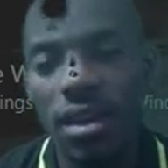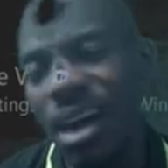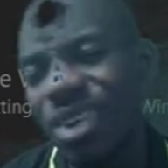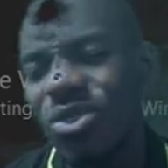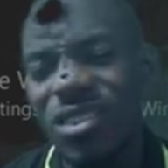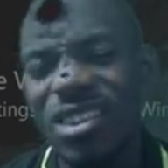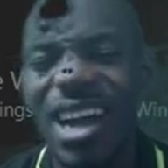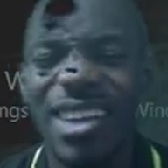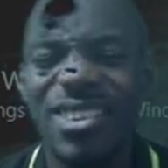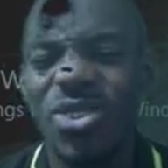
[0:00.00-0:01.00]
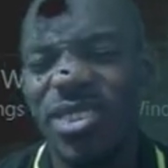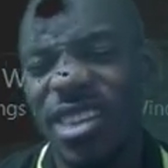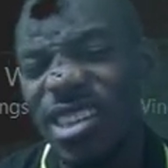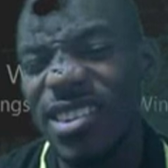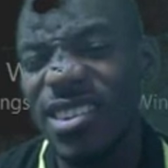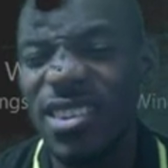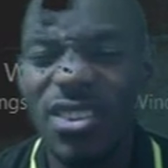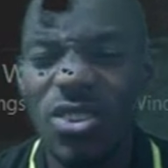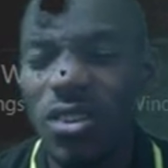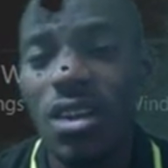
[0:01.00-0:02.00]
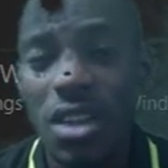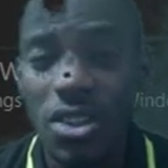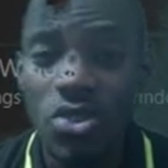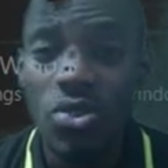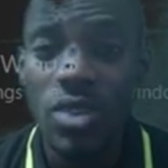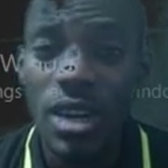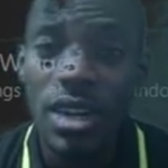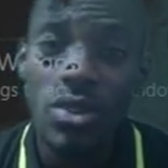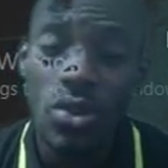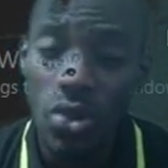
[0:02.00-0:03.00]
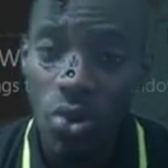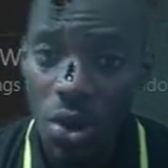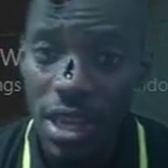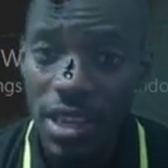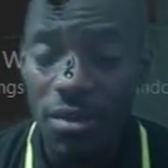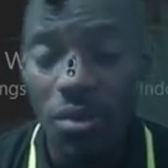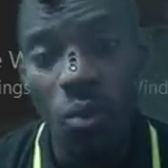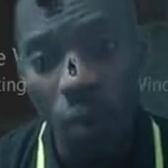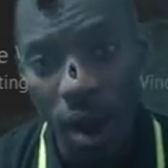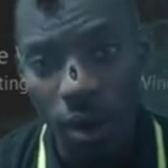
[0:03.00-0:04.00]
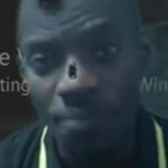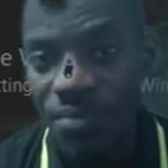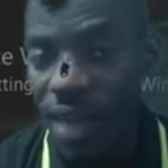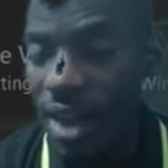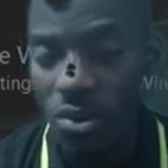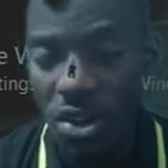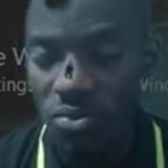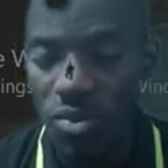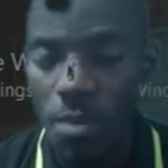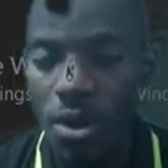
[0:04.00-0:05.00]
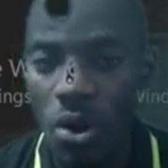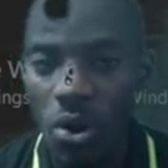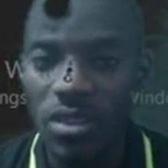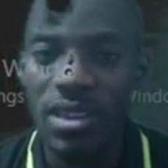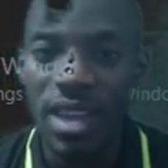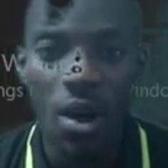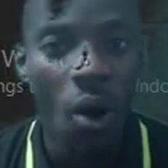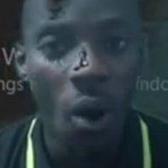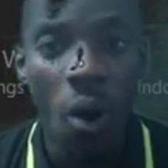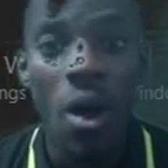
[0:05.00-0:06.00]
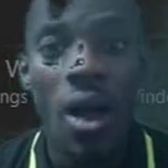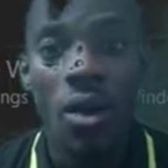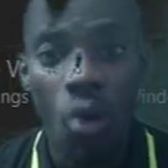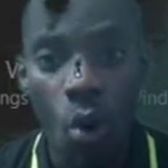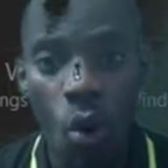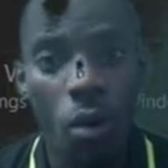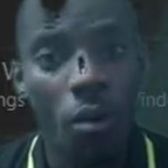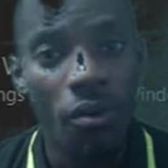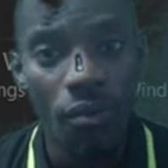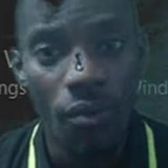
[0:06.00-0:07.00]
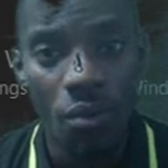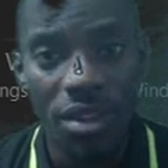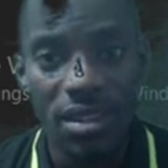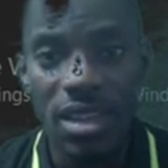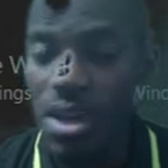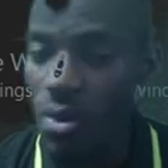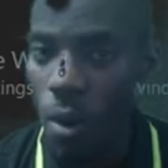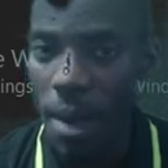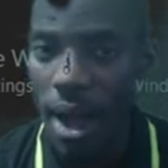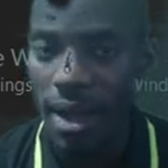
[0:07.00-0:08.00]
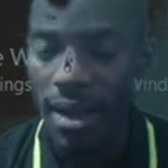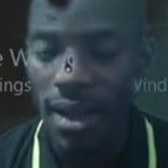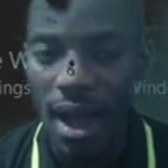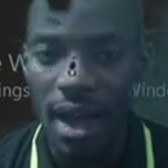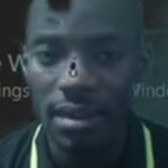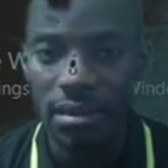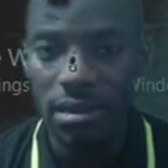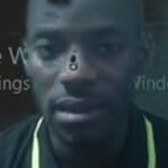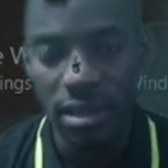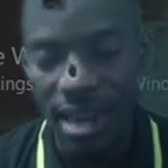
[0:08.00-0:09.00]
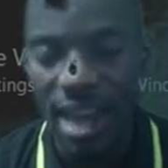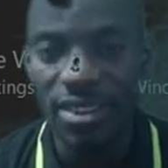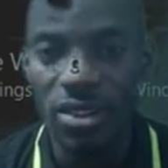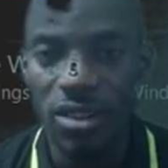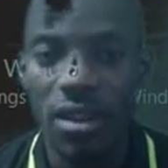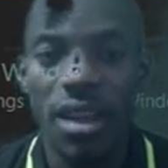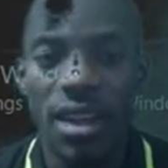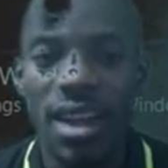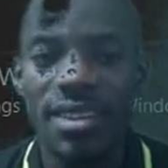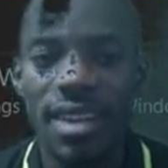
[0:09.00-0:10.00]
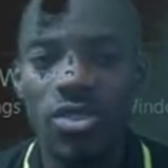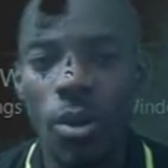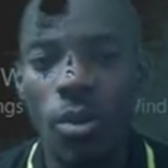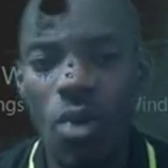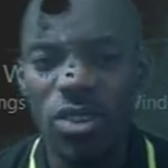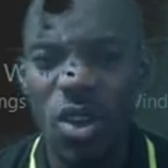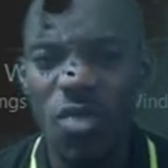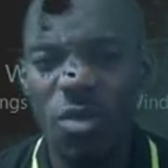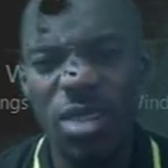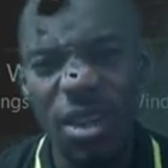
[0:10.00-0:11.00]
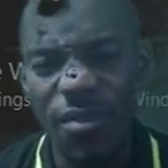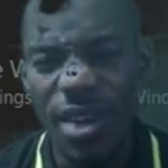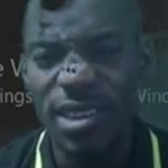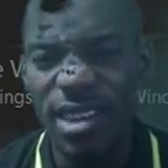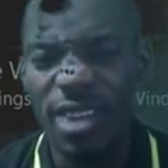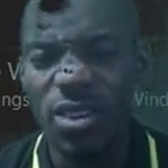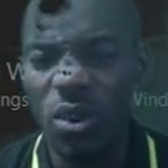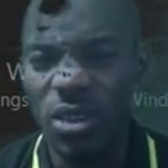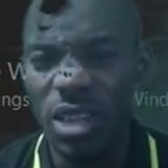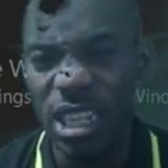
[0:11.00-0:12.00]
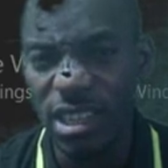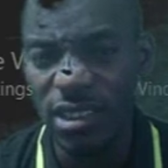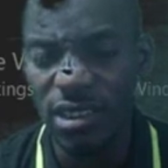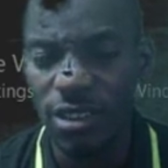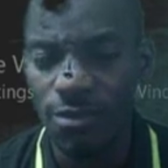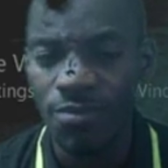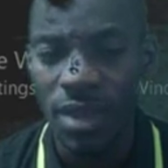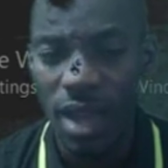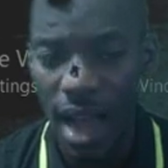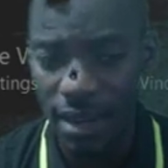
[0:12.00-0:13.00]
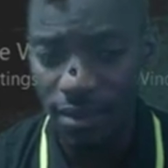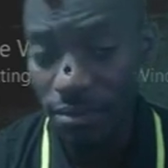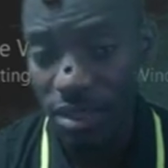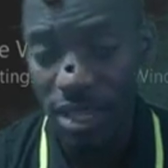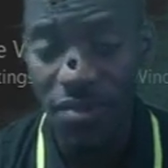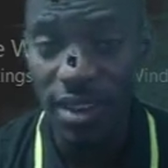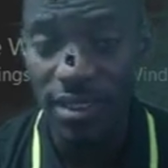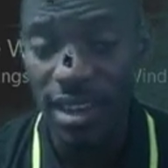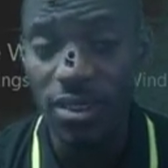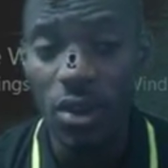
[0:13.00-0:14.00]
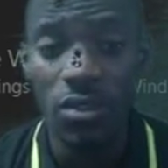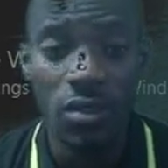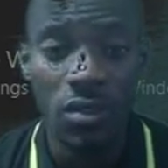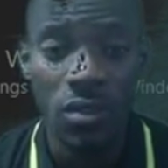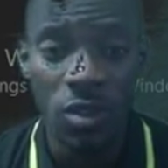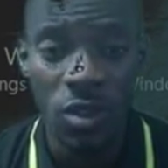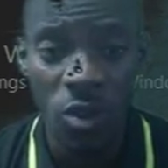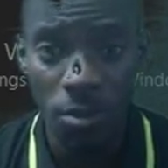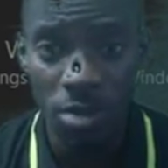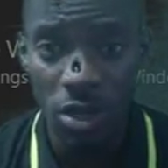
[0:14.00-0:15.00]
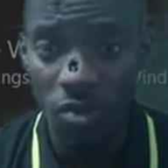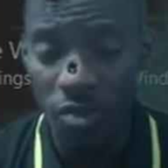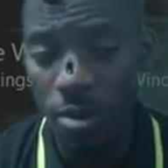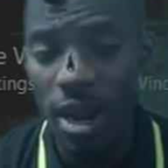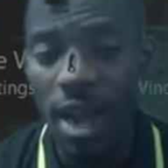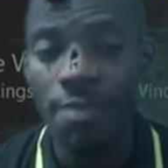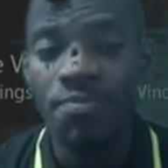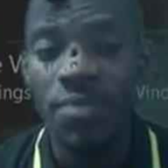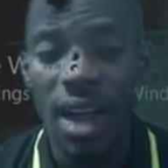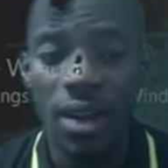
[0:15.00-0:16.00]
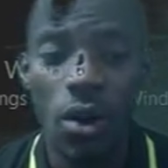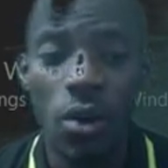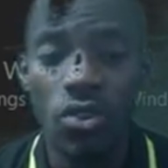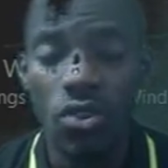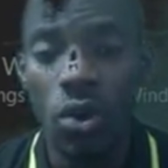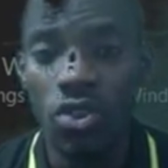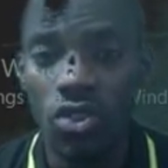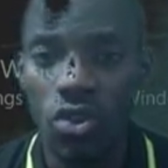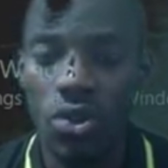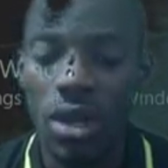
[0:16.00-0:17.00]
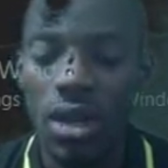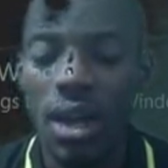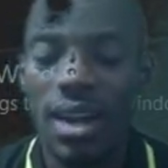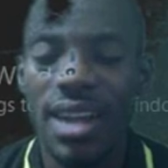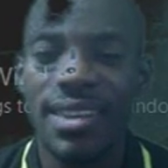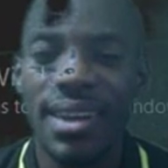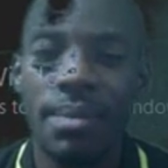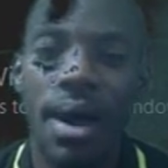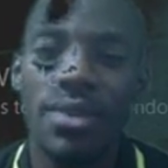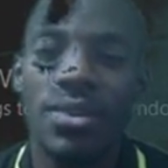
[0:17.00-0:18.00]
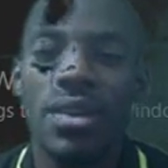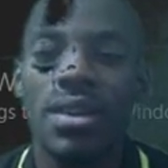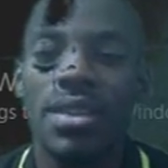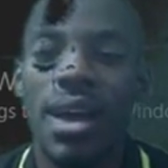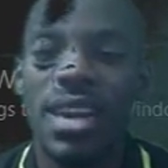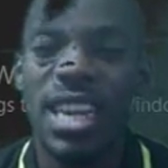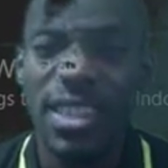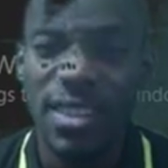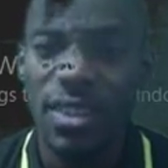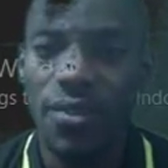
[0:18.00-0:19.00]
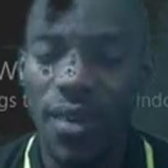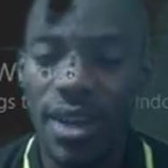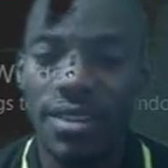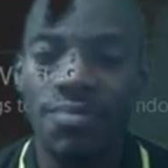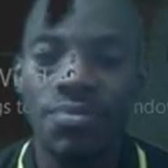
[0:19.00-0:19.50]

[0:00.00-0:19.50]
I don't say that it's just indices, it's just you really need to know it well and know it well because they all go with equal mark. And that's just it. Now let's take some questions from different years on indices and different years on subject of formula and also on sort. Now let's check them out. Now indices first.